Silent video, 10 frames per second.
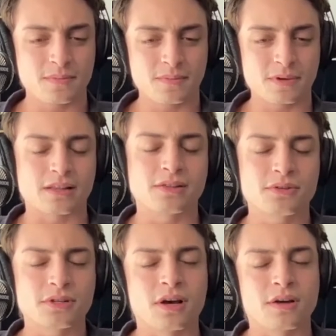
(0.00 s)
I
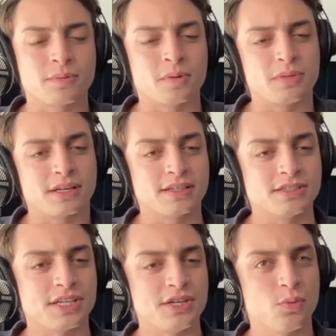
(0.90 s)
learned a lot from him
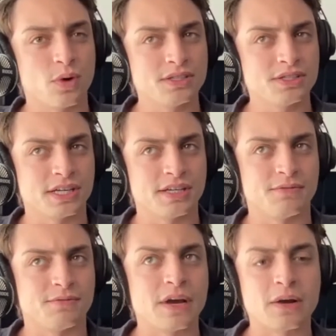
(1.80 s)
because he was a
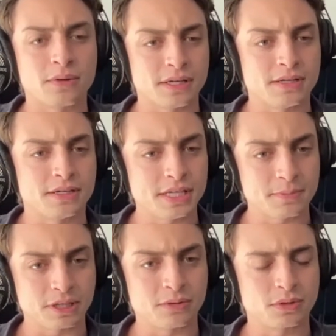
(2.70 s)
very
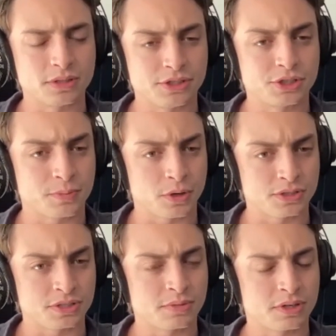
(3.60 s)
deeply religious
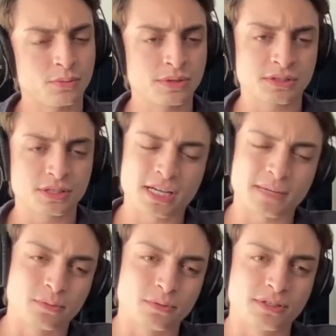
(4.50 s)
person, but it wasn't the type
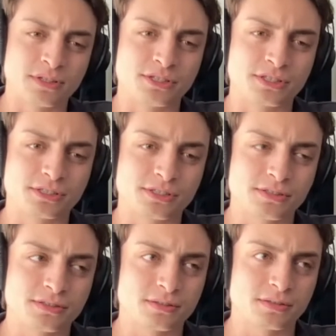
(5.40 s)
of religious
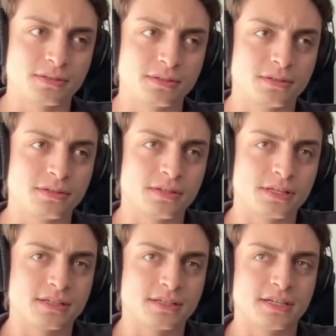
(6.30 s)

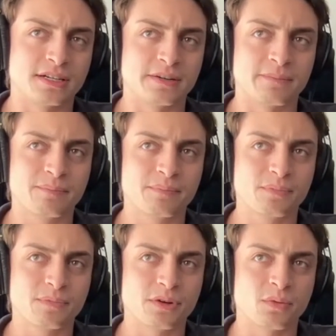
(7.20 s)
that uh,
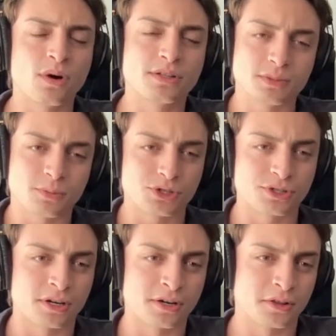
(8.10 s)
you know wants to push it
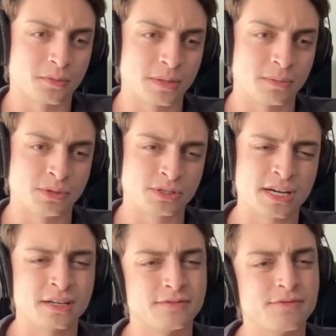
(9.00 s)
on another people. It was
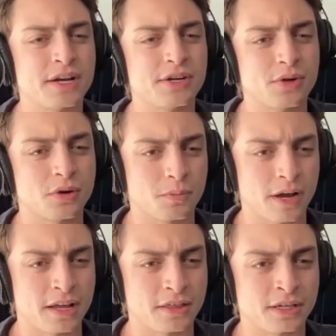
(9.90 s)
kind of find your own
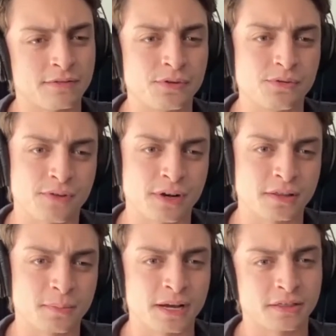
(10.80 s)
path, and if you find
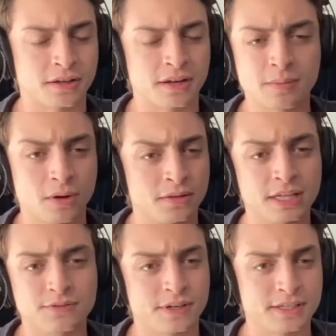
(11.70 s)
the path that I'm on,
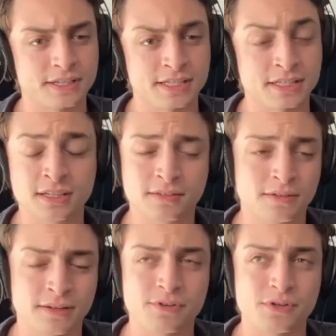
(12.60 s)
that's fantastic.
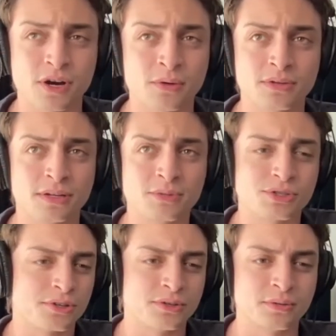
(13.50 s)
If you don't, then I'm
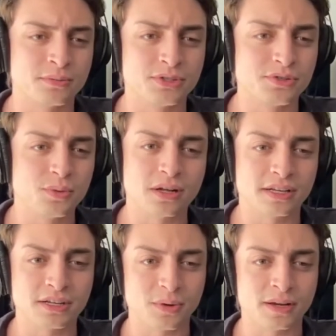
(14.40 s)
sure you'll do well anyway.